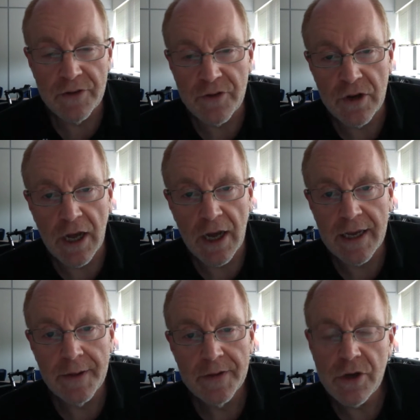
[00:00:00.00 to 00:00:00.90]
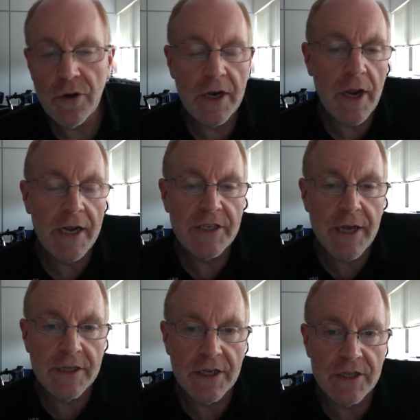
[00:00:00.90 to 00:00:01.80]
if you like so in, in a
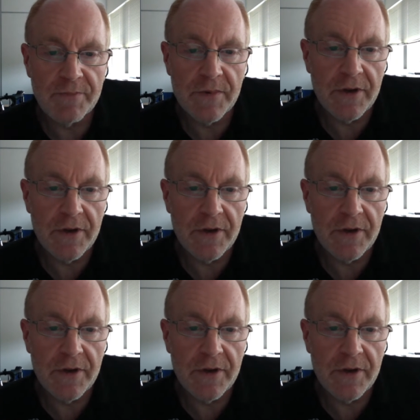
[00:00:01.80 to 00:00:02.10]
sense, it's